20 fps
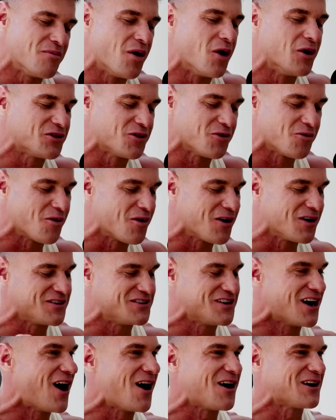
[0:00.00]
even put the
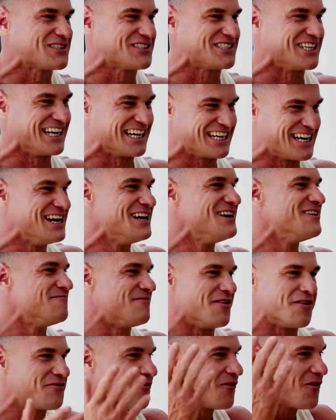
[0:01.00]
word
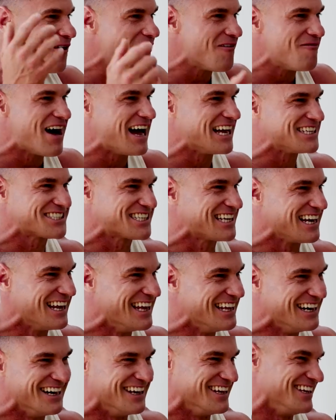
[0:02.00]
toxic before
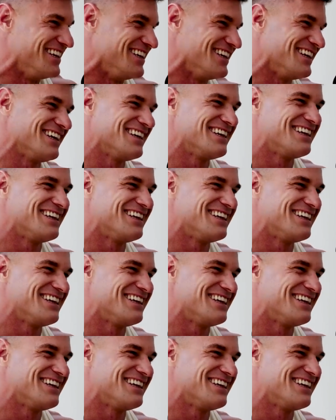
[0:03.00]
masculinity?